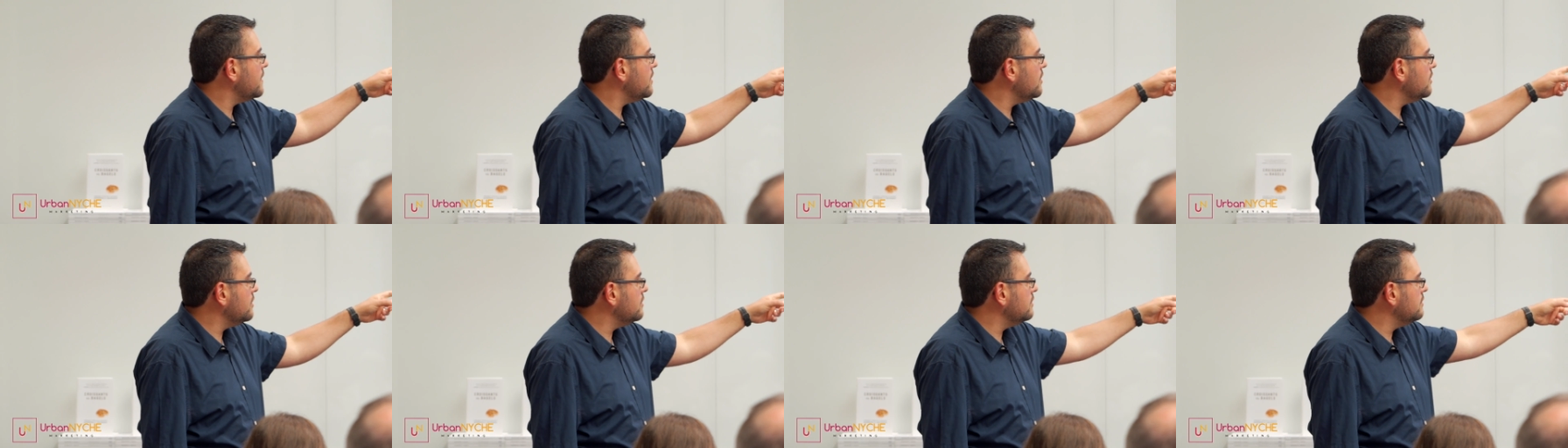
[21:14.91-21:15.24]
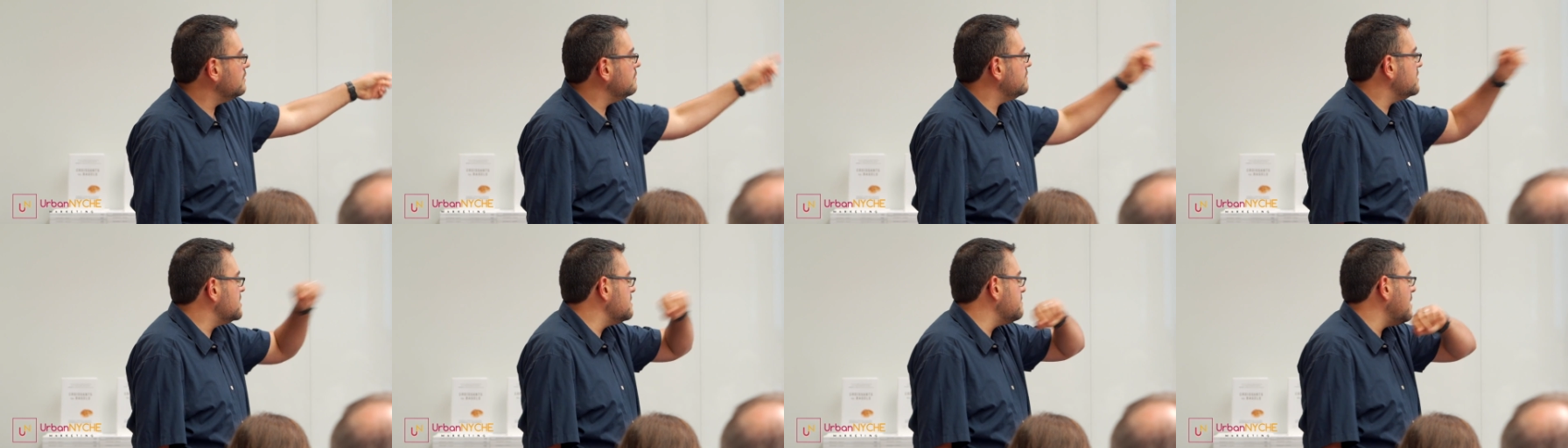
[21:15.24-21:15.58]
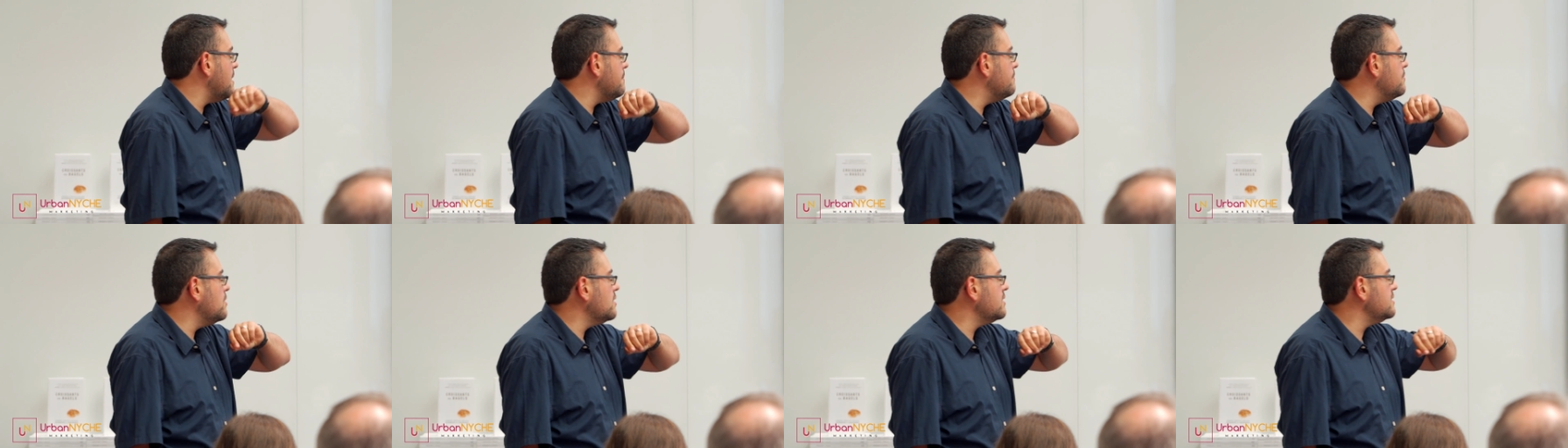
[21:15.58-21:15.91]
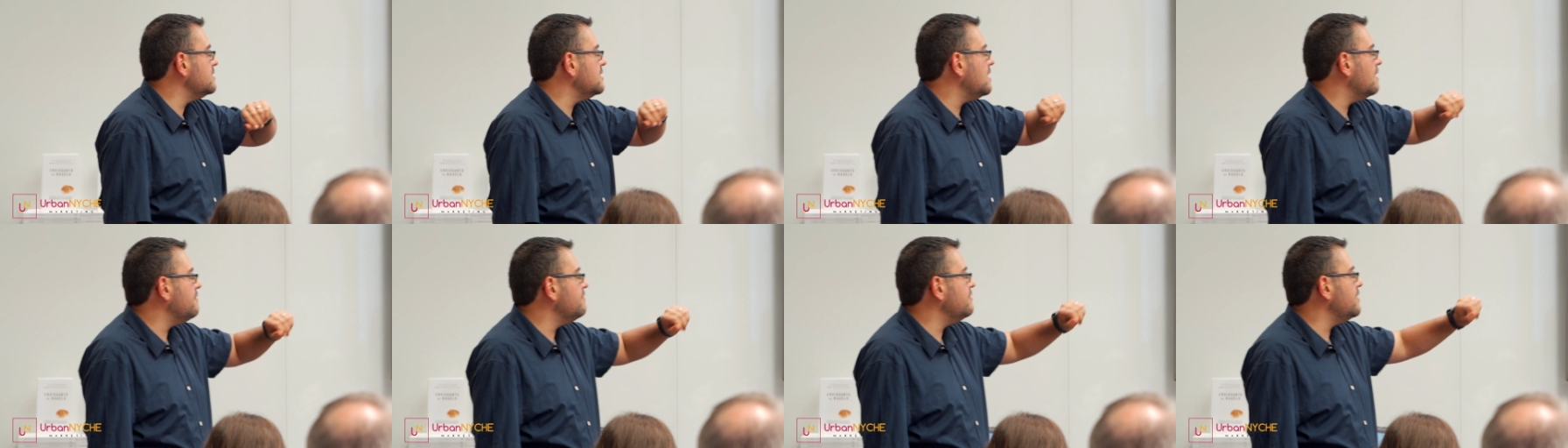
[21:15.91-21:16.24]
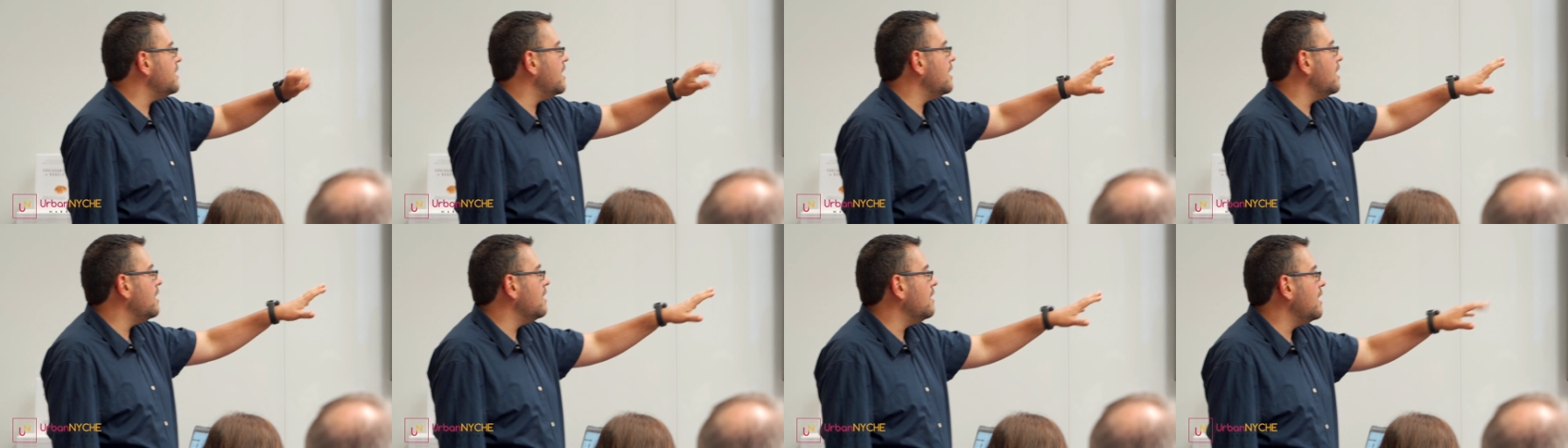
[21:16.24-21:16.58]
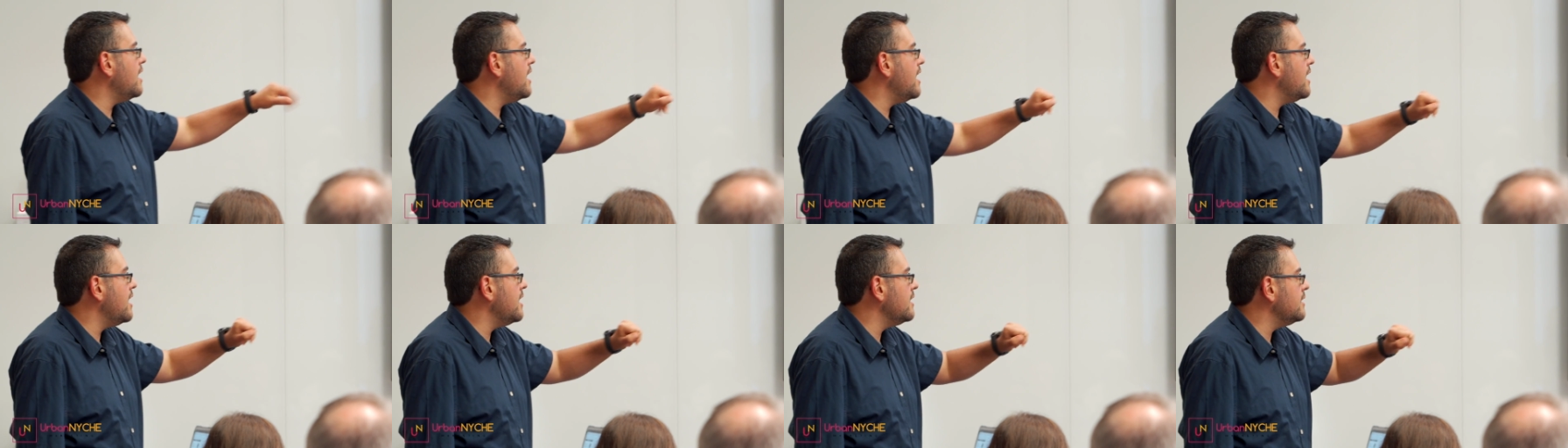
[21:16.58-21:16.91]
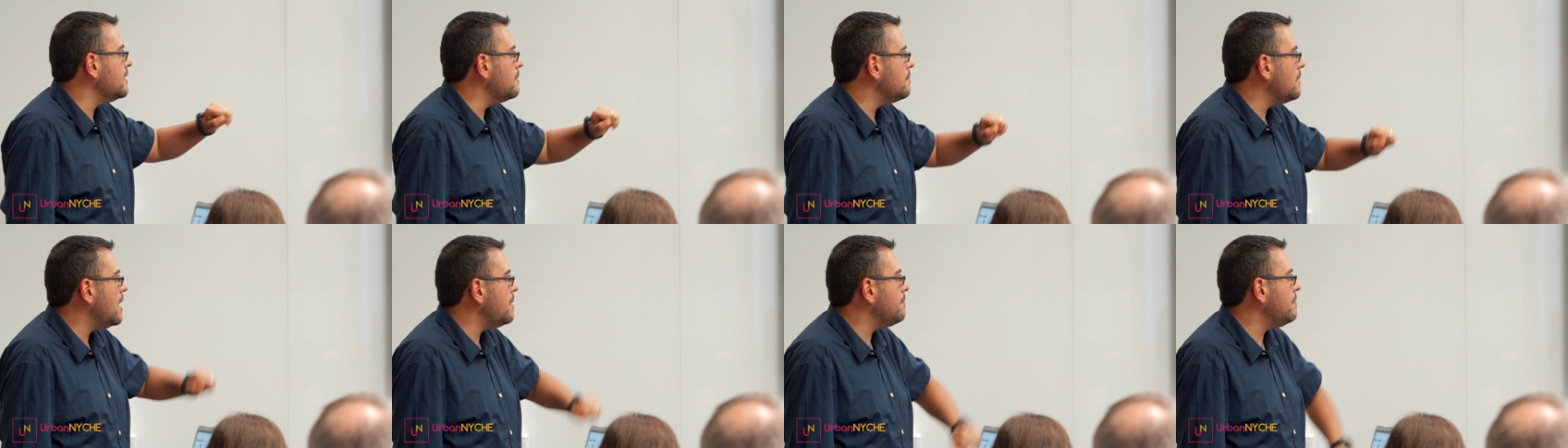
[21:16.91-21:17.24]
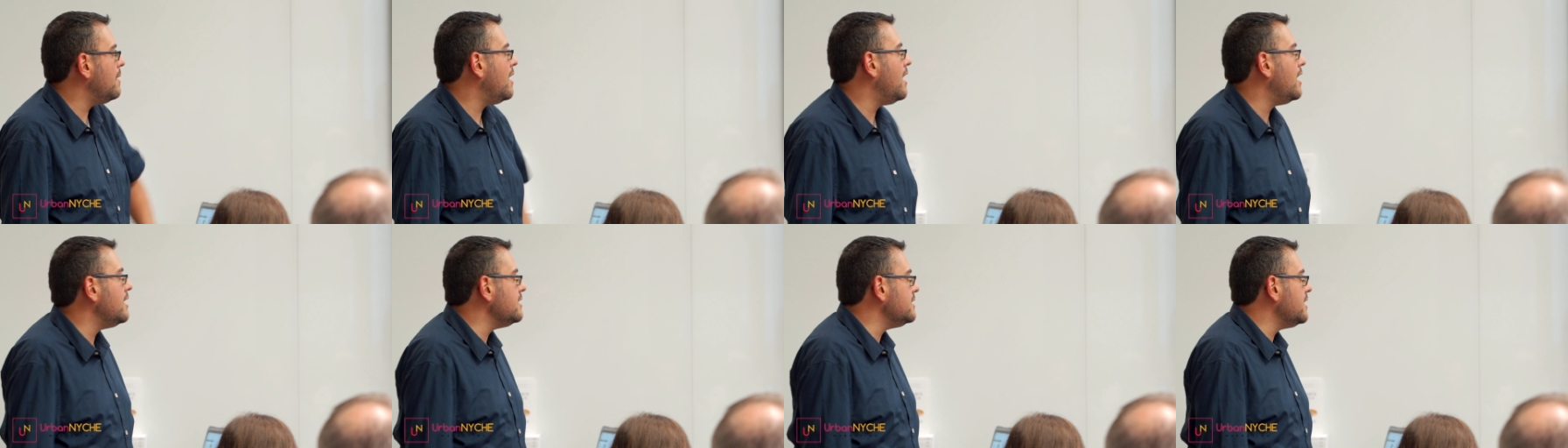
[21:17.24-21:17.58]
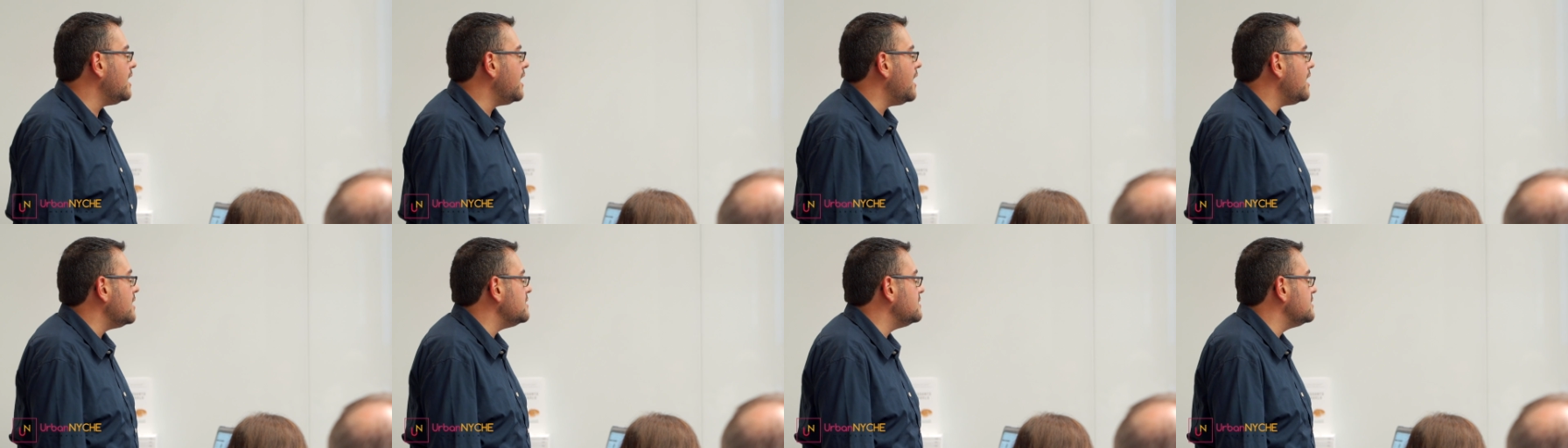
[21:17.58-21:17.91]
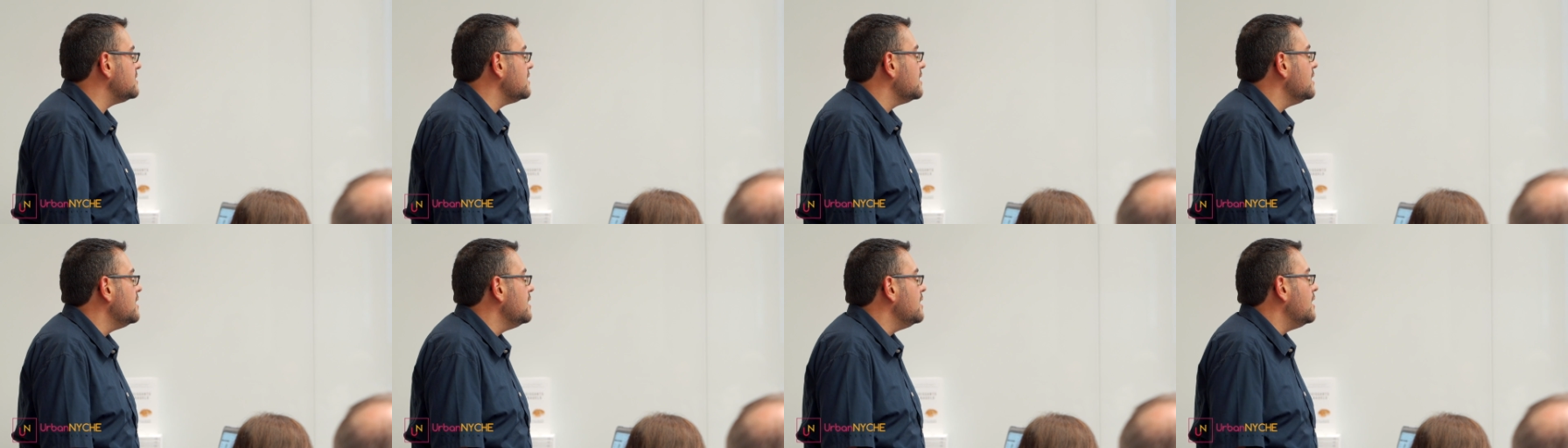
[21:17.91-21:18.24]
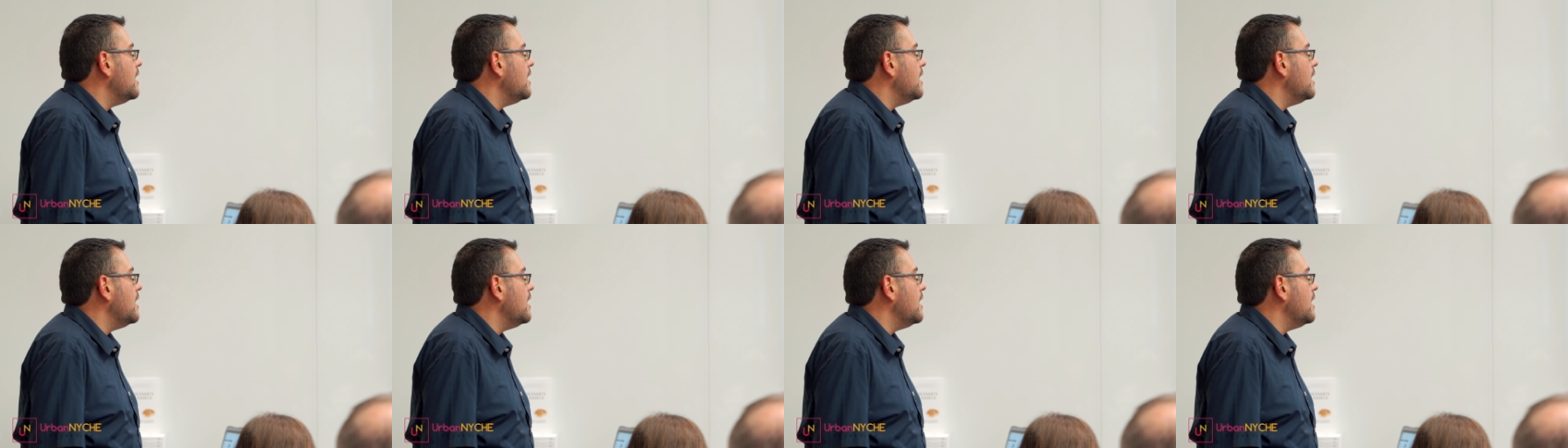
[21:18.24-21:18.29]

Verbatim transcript: you'll see my book stuff there and my podcast.